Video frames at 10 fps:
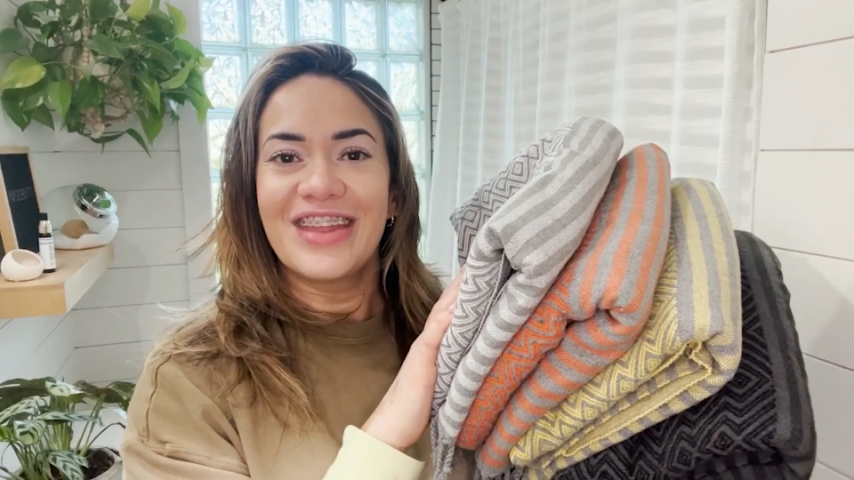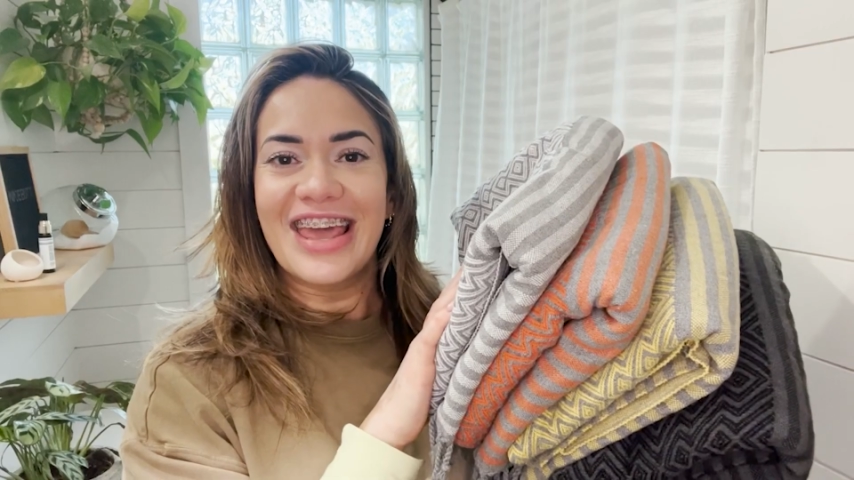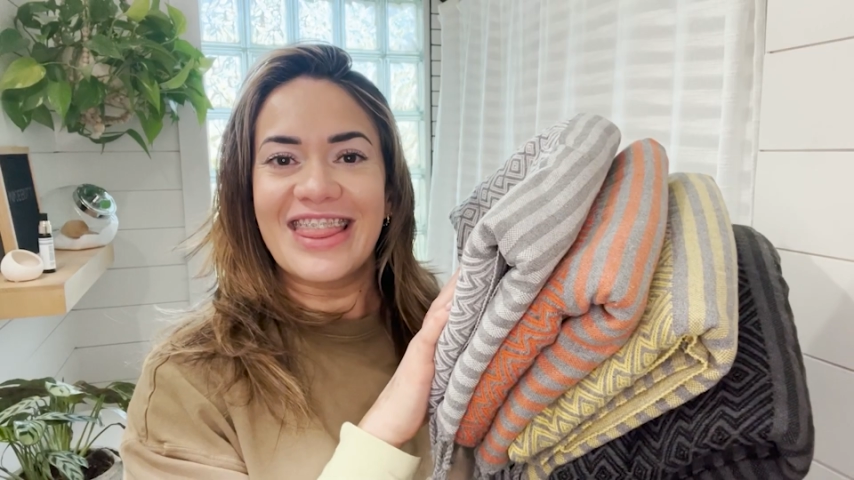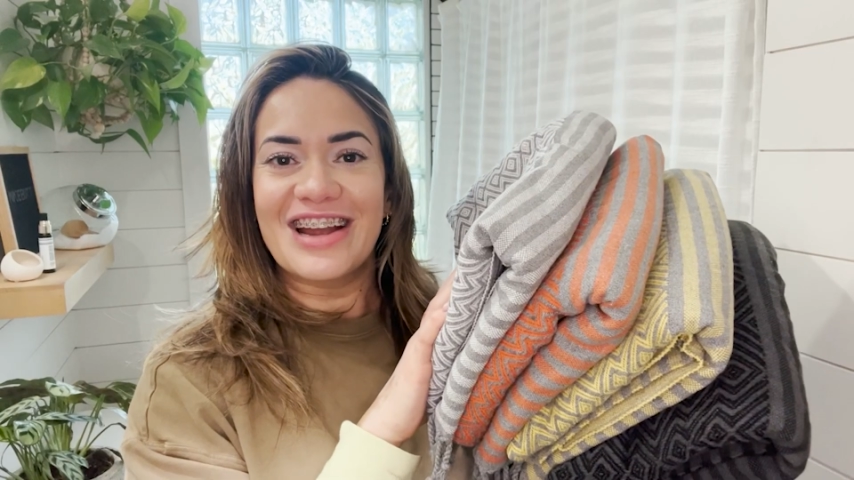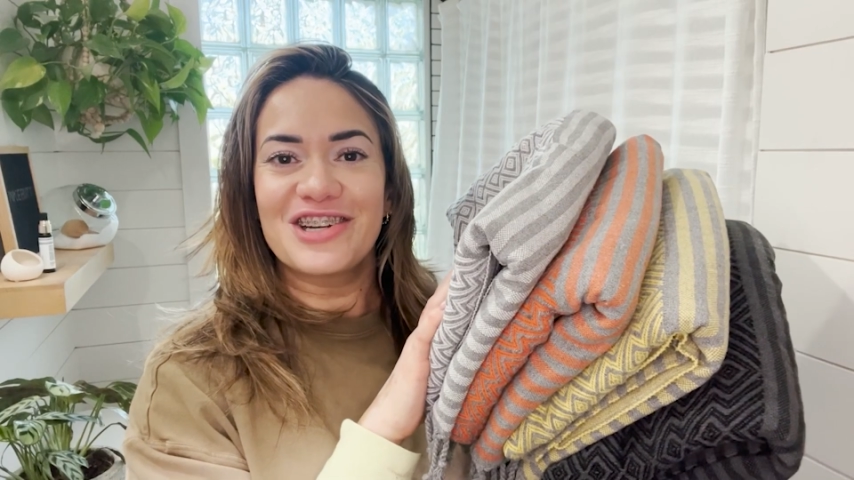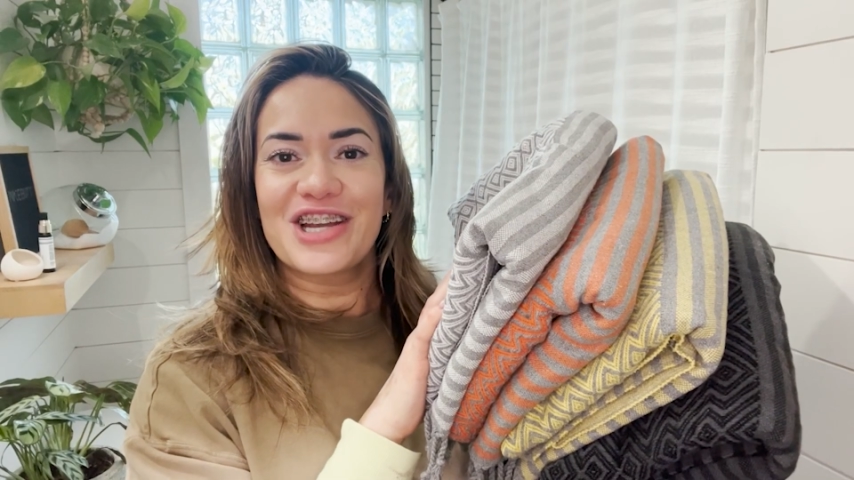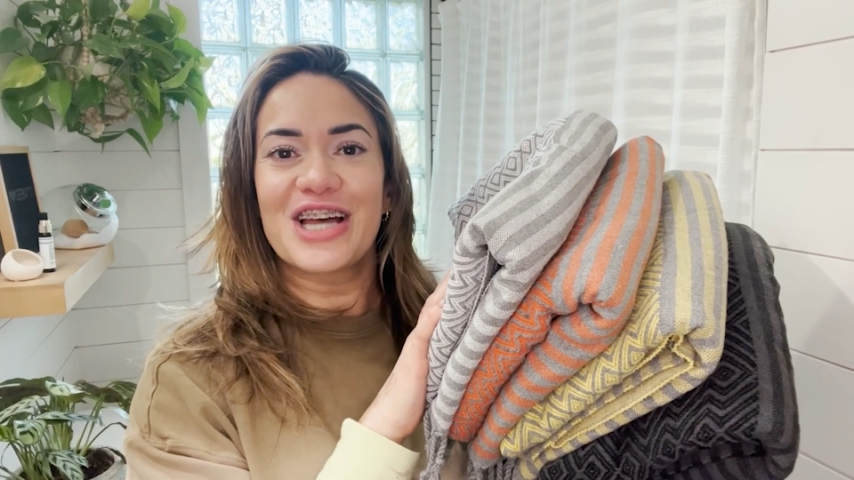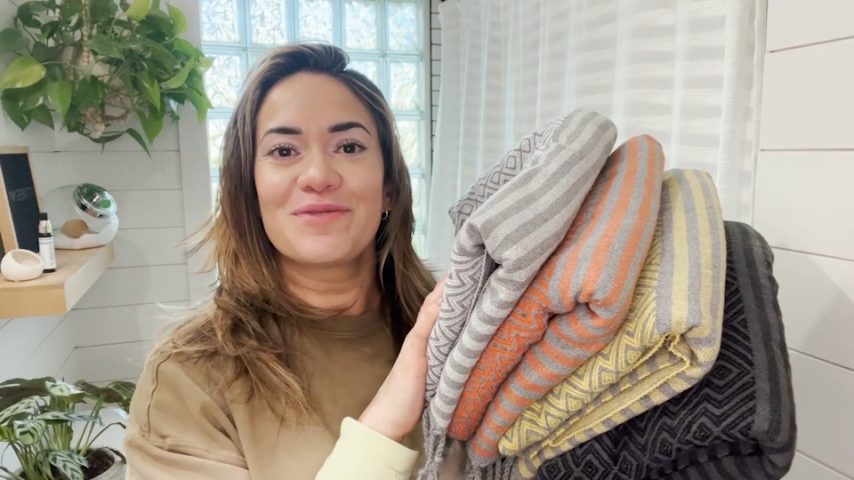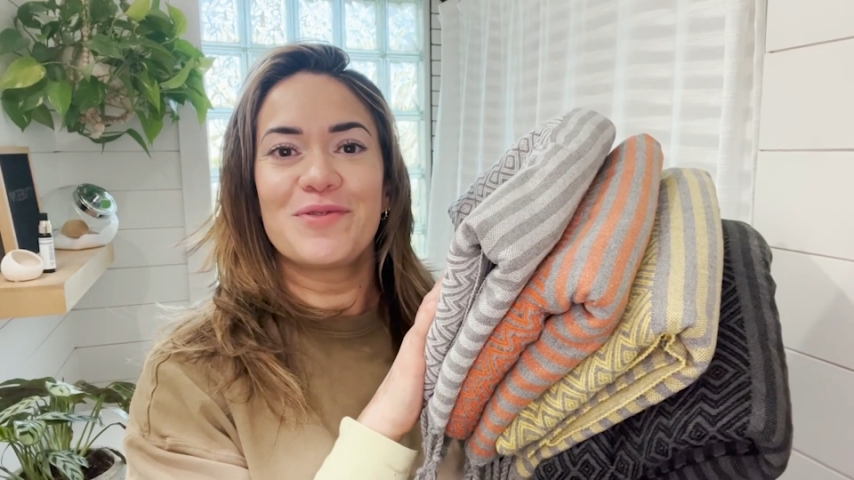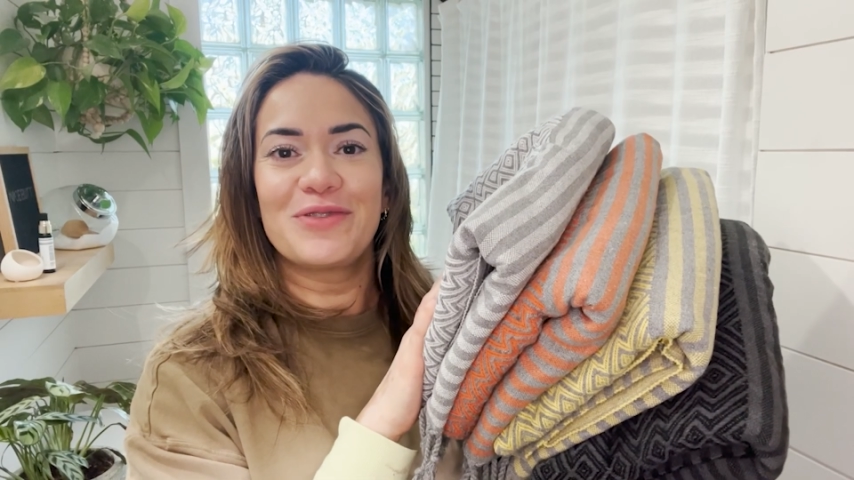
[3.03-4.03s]
Hey there,
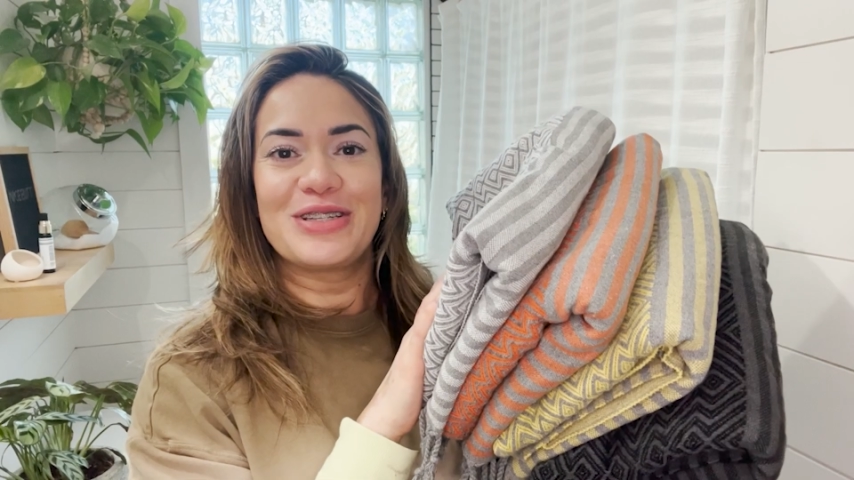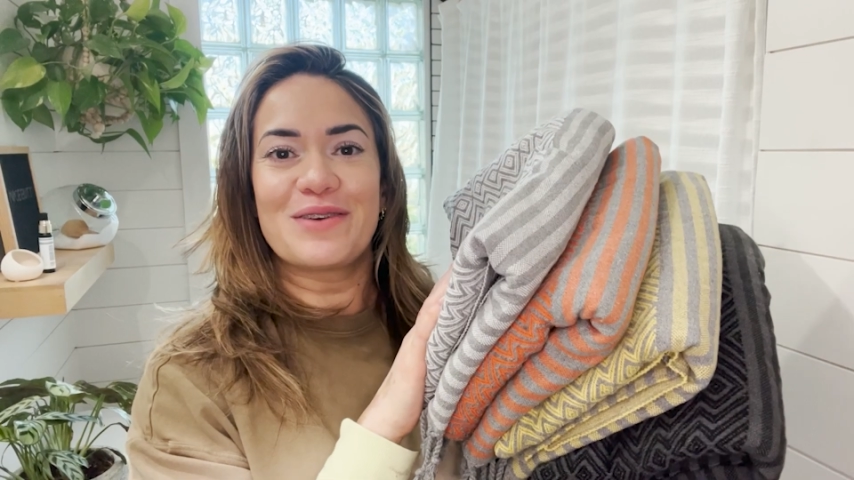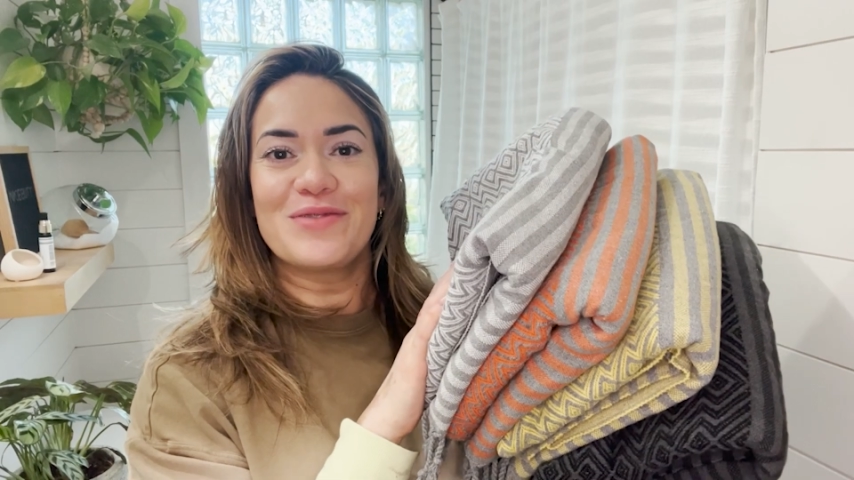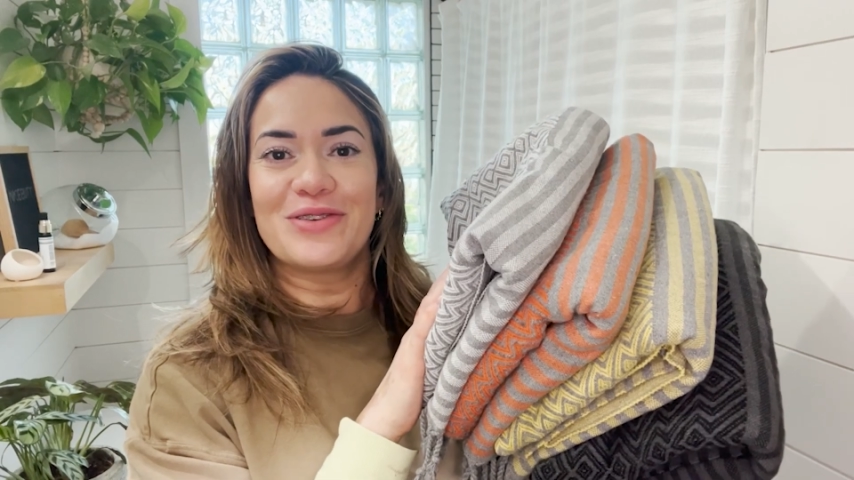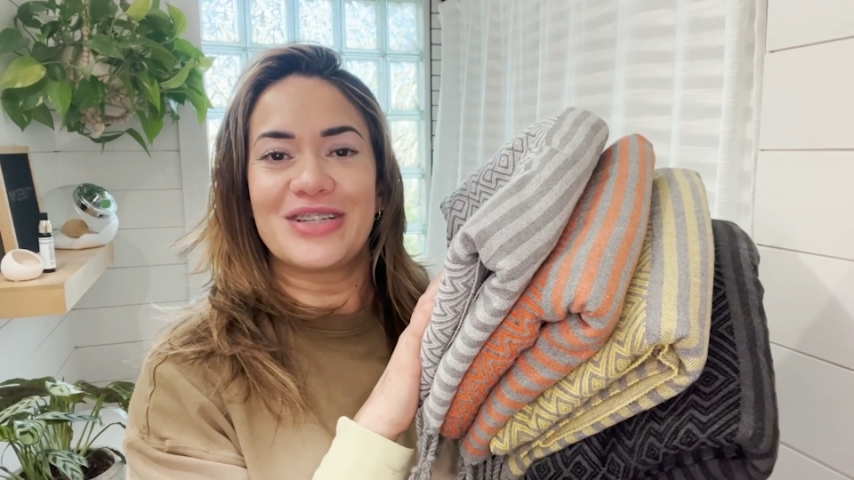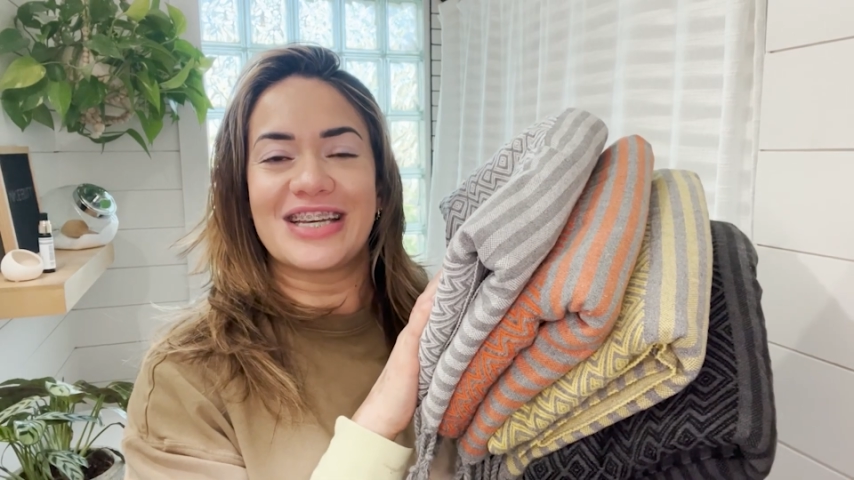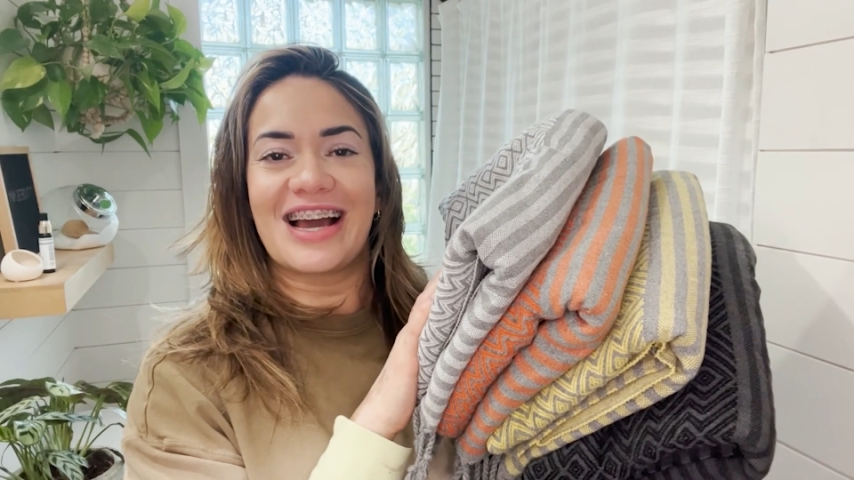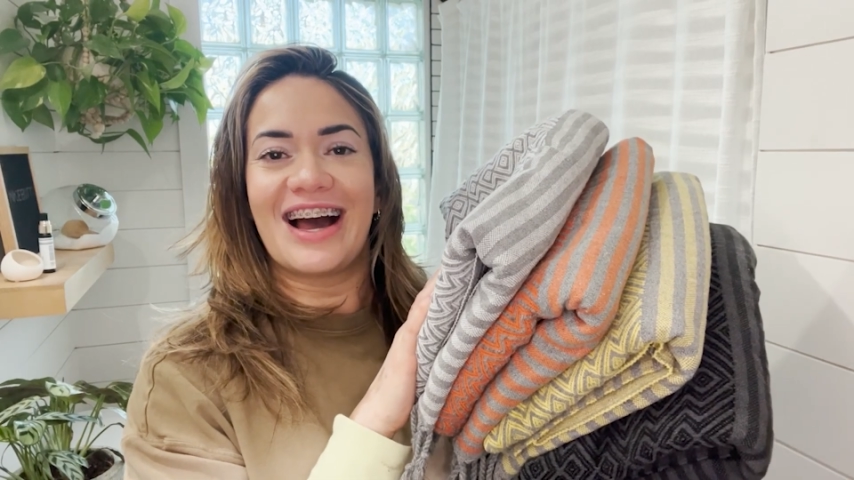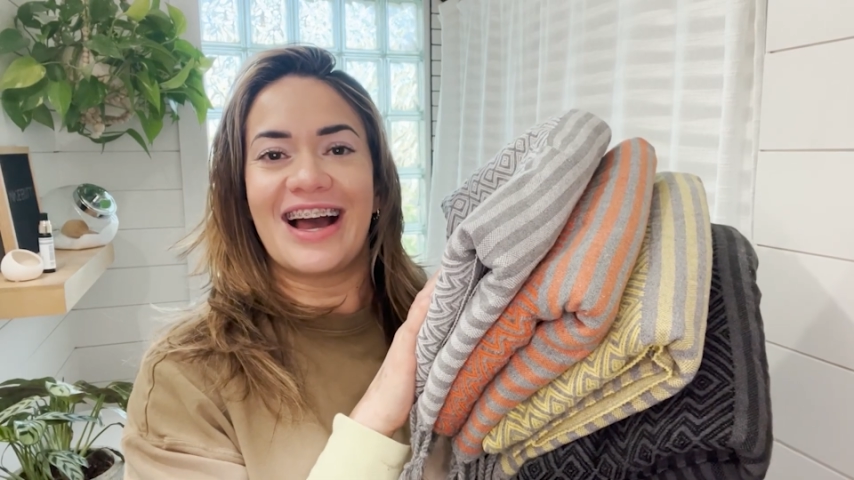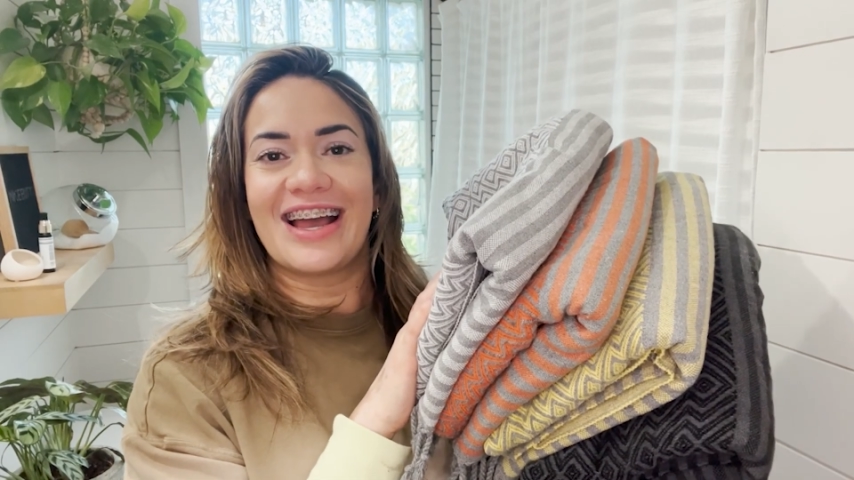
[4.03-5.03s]
Jasmine with
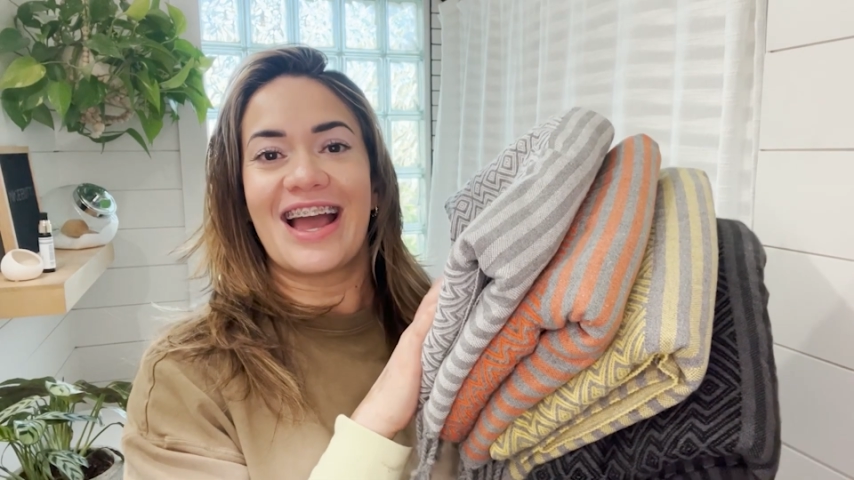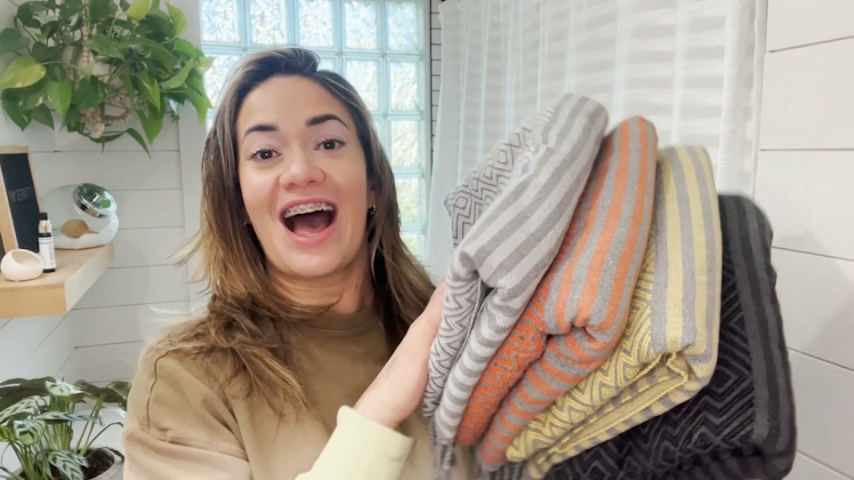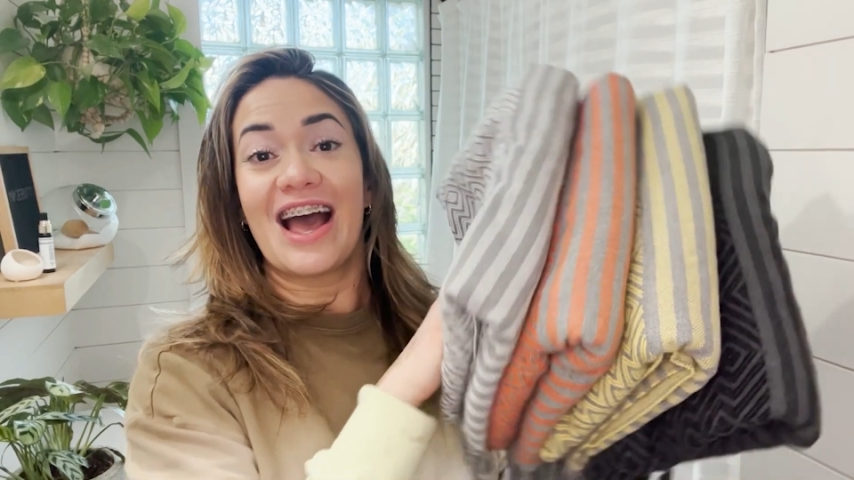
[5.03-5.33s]
WTI.